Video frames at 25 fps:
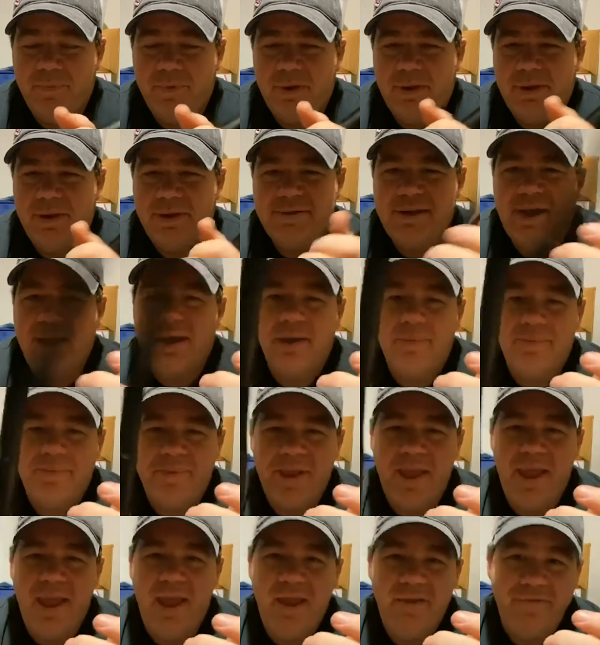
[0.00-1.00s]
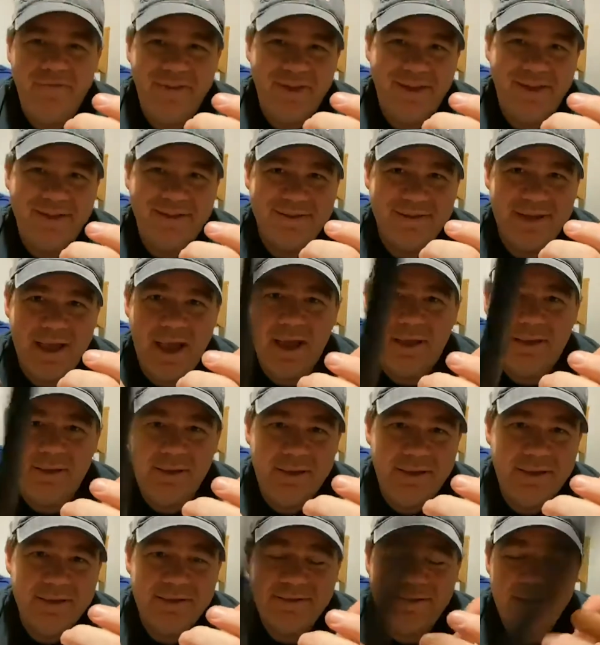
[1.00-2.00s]
it's not going to behave
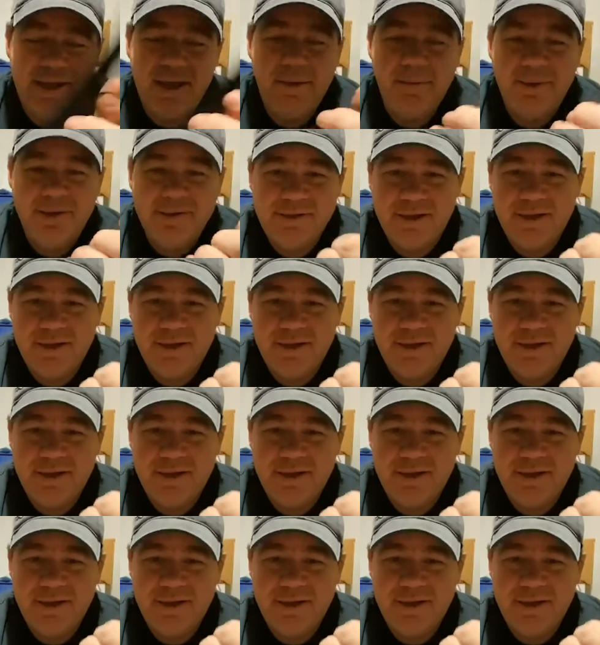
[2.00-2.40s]
exactly the same as